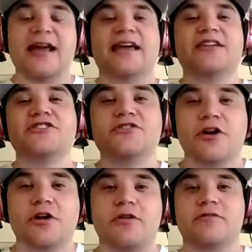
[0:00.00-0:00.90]
He
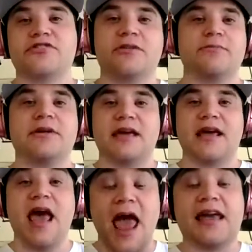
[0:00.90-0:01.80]
deserves to be
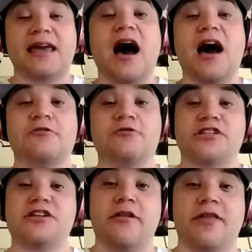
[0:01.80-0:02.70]
a guy you
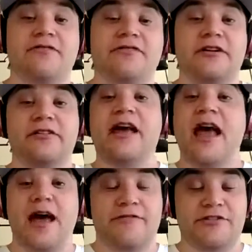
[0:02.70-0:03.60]
see on that field
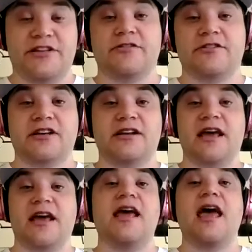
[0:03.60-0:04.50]
every single
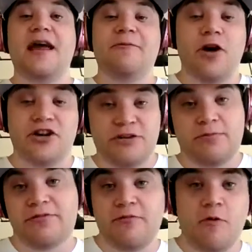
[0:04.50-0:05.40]
Sunday and watch him
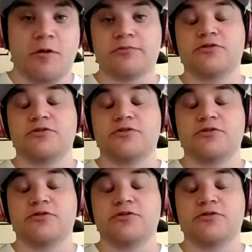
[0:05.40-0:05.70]
perform.